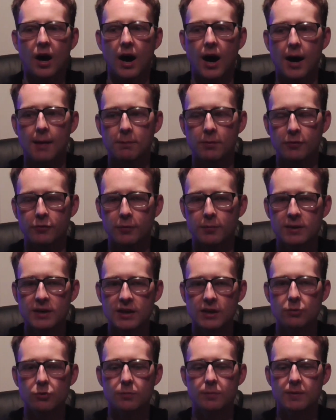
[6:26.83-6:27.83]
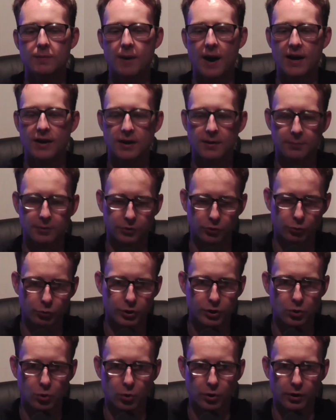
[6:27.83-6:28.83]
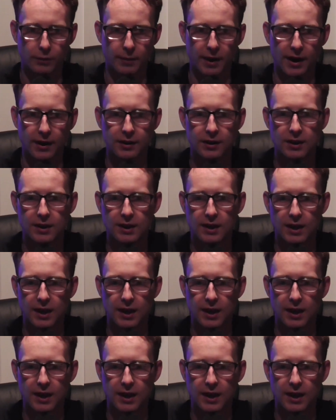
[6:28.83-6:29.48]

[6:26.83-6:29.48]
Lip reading: But for me, he would be my number three quarterback.